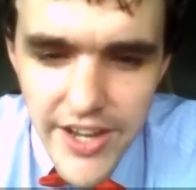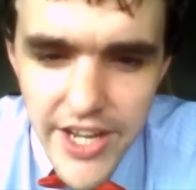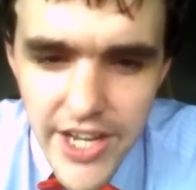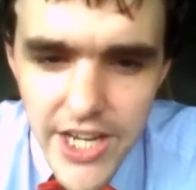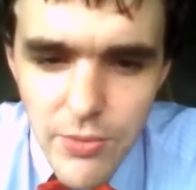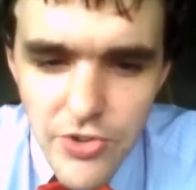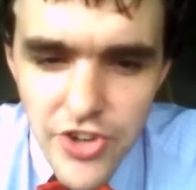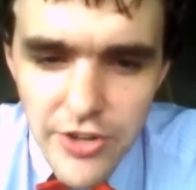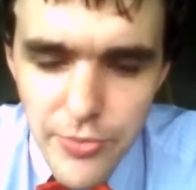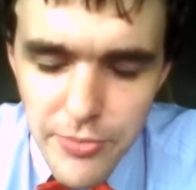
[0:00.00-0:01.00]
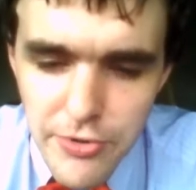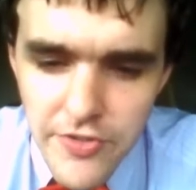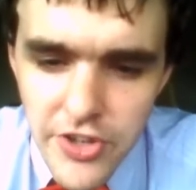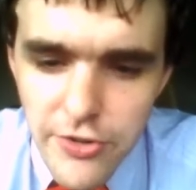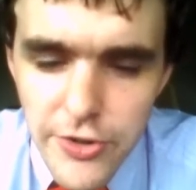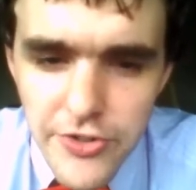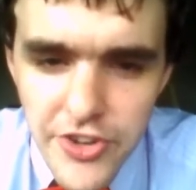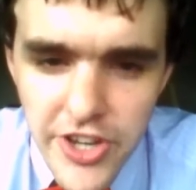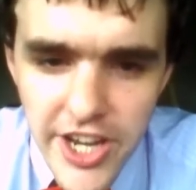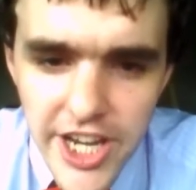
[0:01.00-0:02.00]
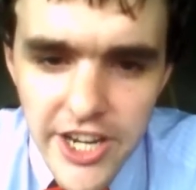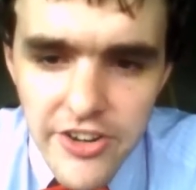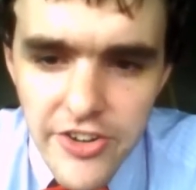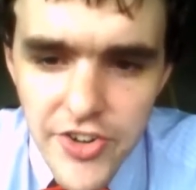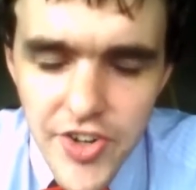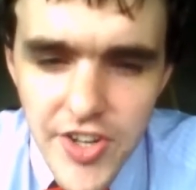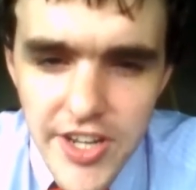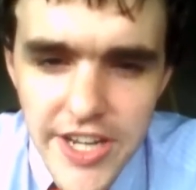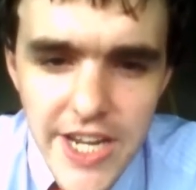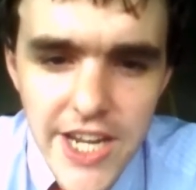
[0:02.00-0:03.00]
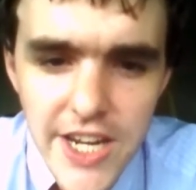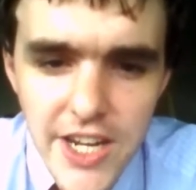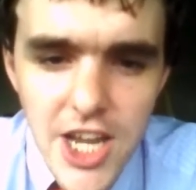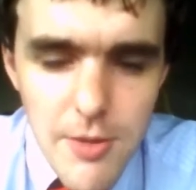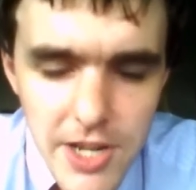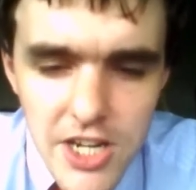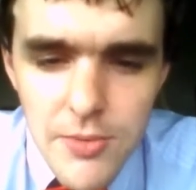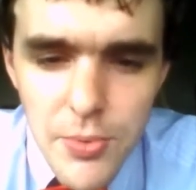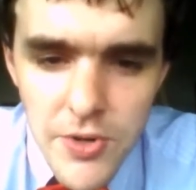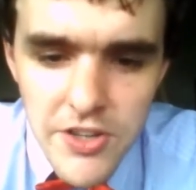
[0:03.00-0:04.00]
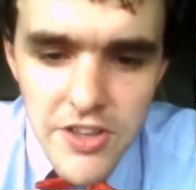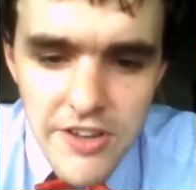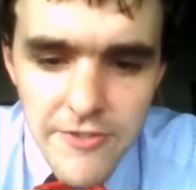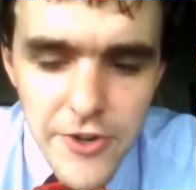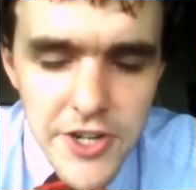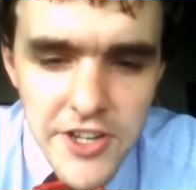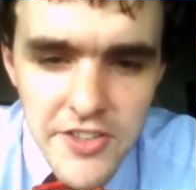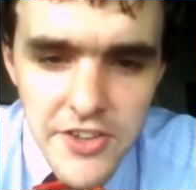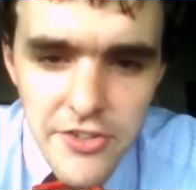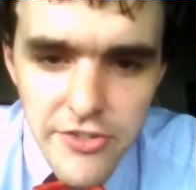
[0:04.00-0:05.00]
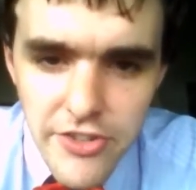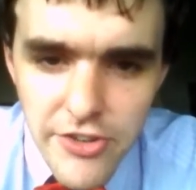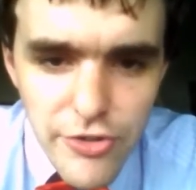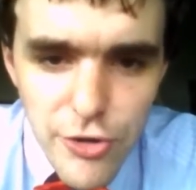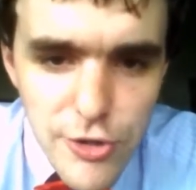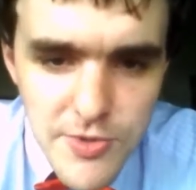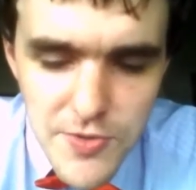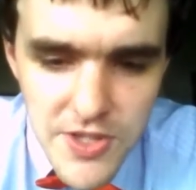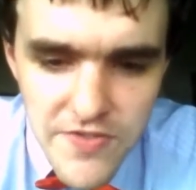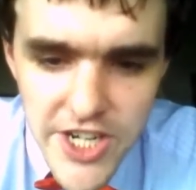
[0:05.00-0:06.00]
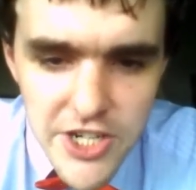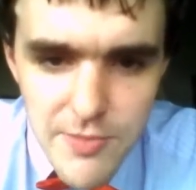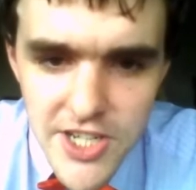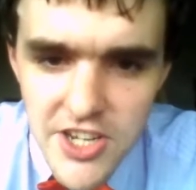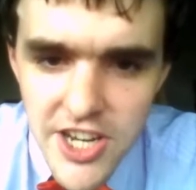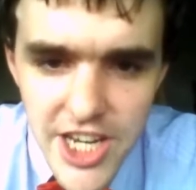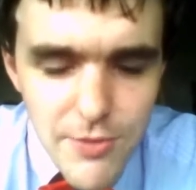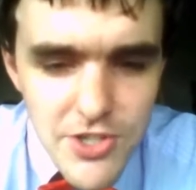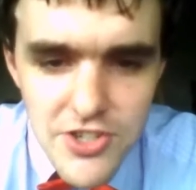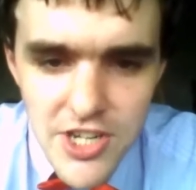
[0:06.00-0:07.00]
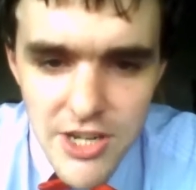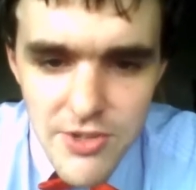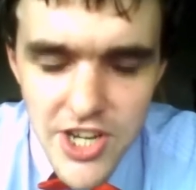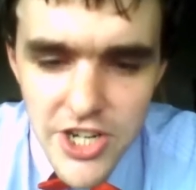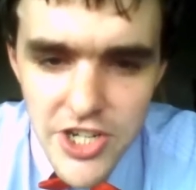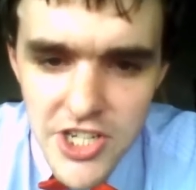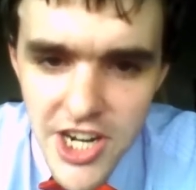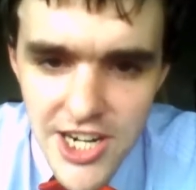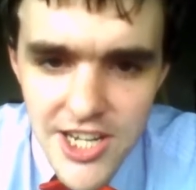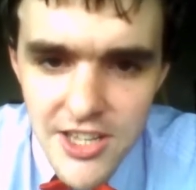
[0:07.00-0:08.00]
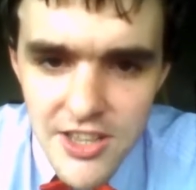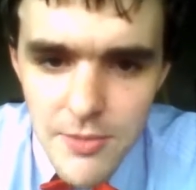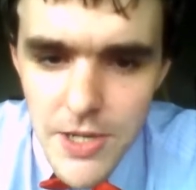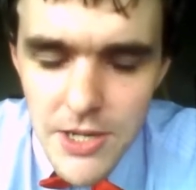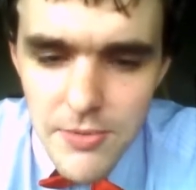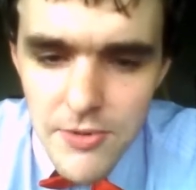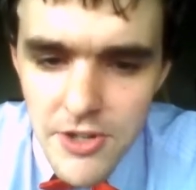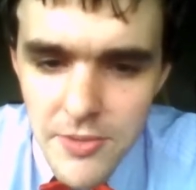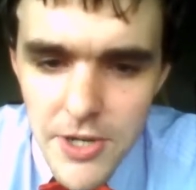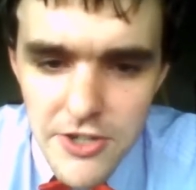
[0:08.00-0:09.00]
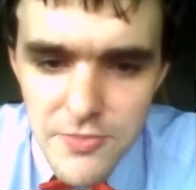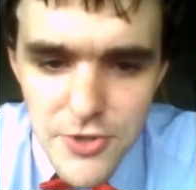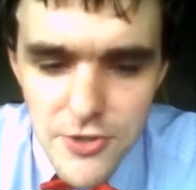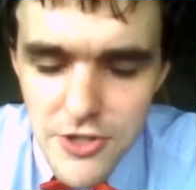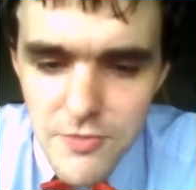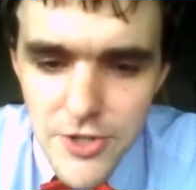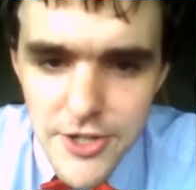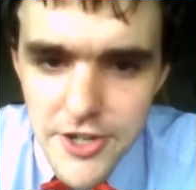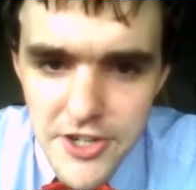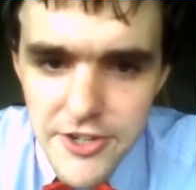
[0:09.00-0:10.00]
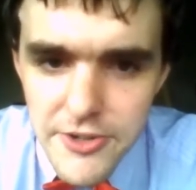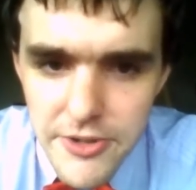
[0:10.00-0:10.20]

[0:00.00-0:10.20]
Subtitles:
he was desperate to prove his loyalty, and in finding this corpse with invasion plan, he was actually telling people at the post-mortem what to do,